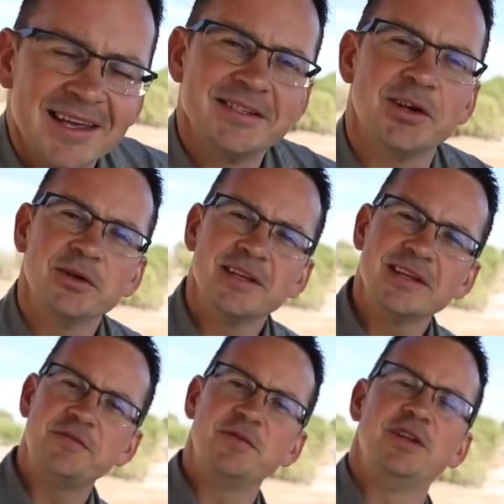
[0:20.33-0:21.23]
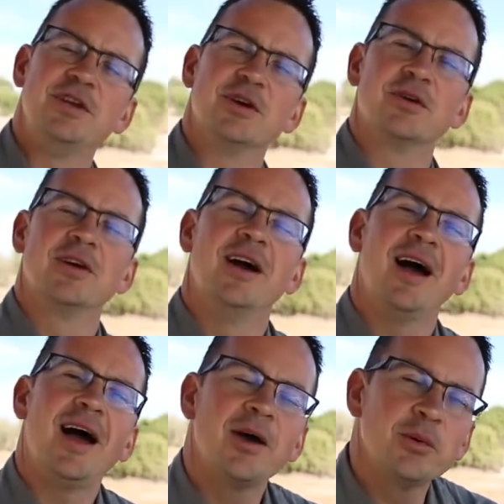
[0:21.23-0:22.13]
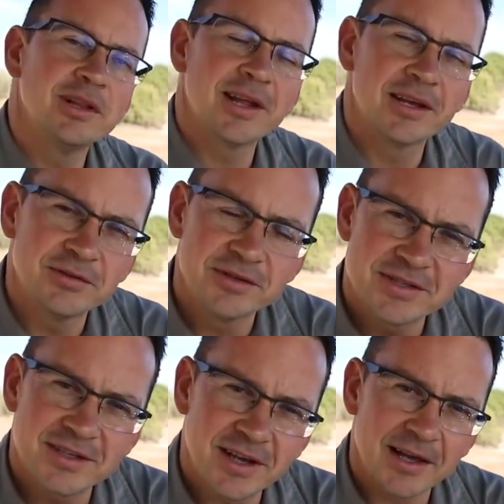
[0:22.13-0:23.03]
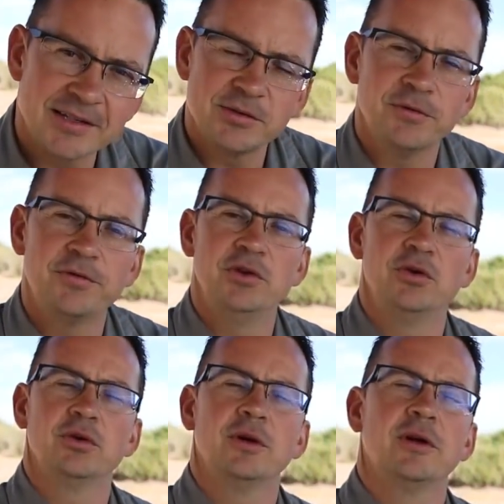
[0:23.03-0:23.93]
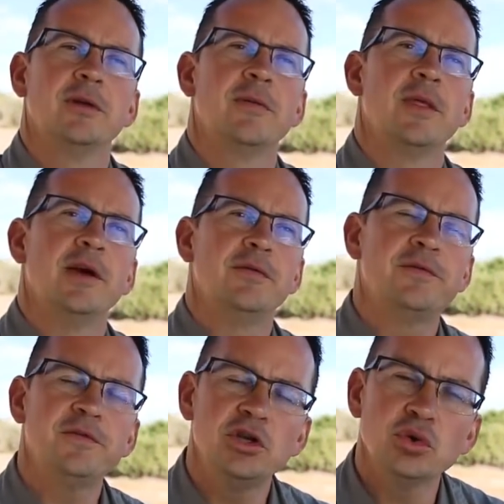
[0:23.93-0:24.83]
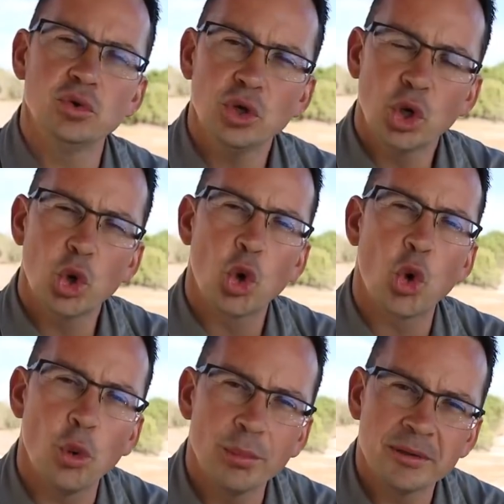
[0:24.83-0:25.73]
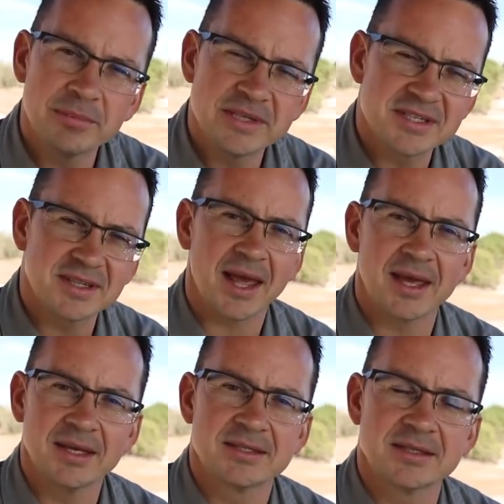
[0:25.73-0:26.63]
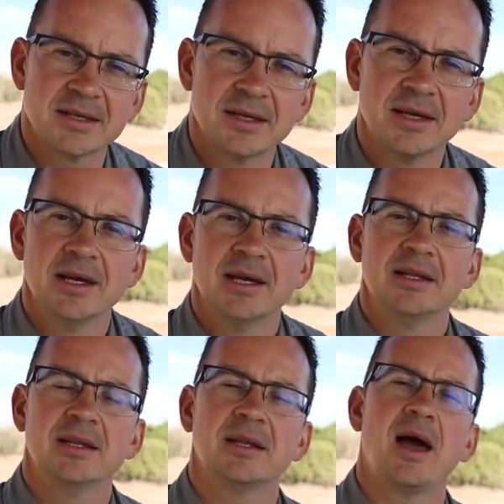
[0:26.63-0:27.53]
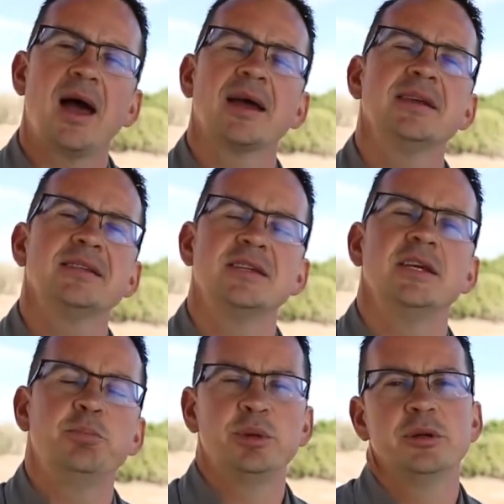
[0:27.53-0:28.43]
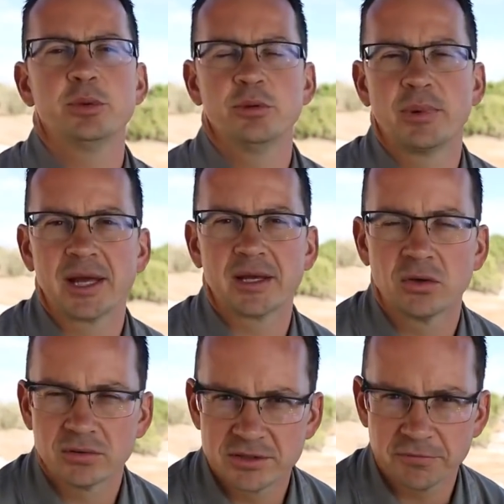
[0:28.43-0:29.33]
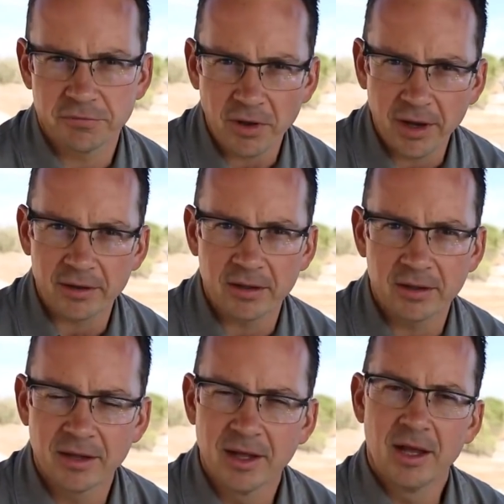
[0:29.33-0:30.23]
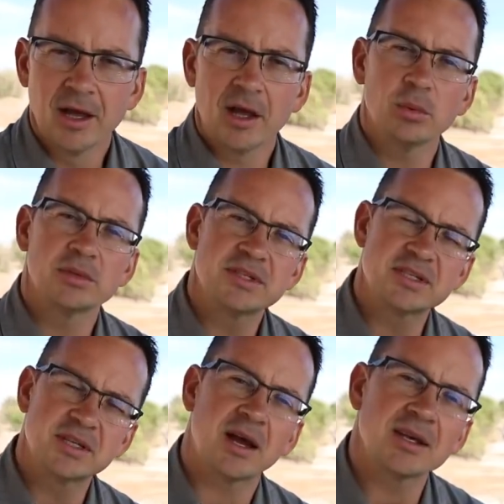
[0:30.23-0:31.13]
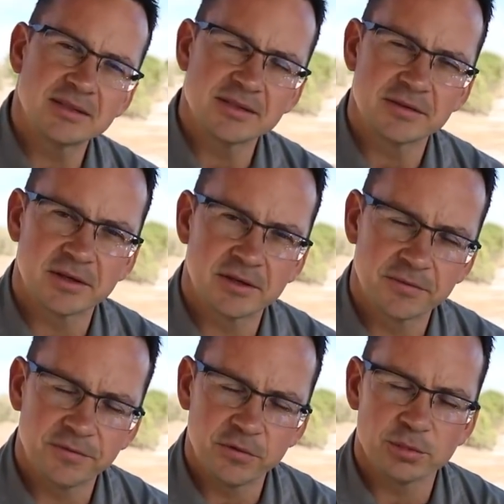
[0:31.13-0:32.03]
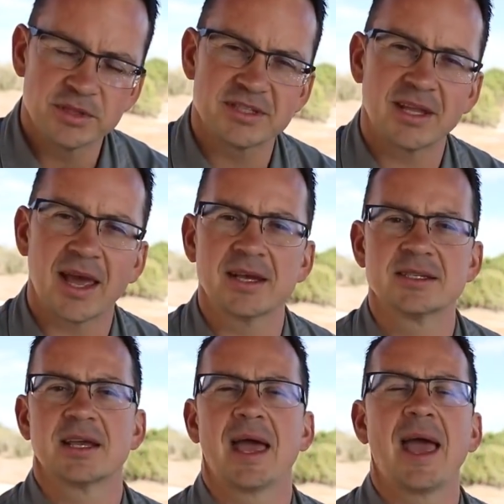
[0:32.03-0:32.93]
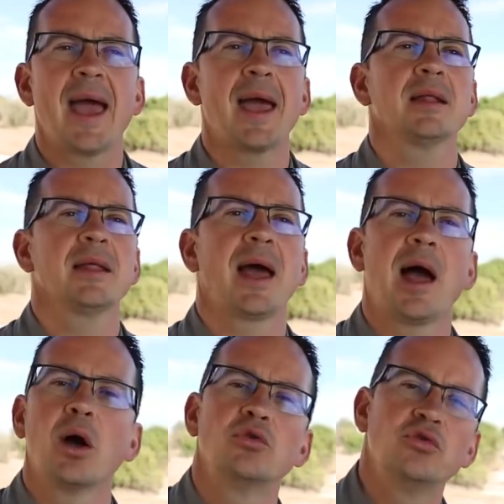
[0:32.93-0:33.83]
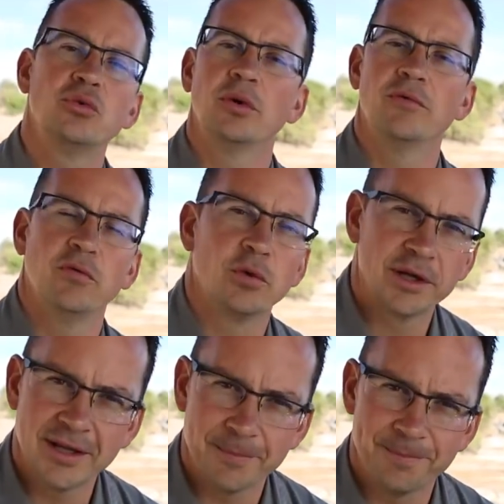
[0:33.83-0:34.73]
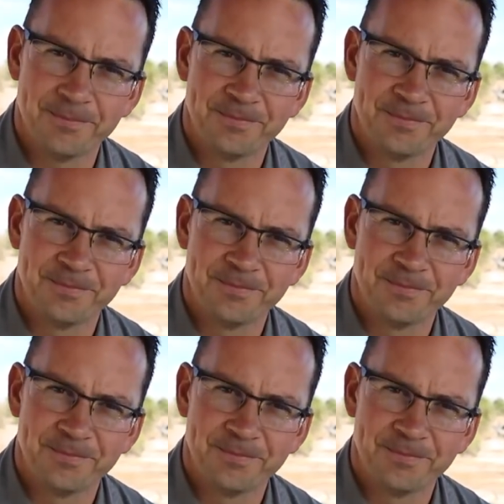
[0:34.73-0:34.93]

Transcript: So in this video, I would like to discuss with you a few common mistakes that I see people make on safari. I will discuss these few mistakes and how to avoid them.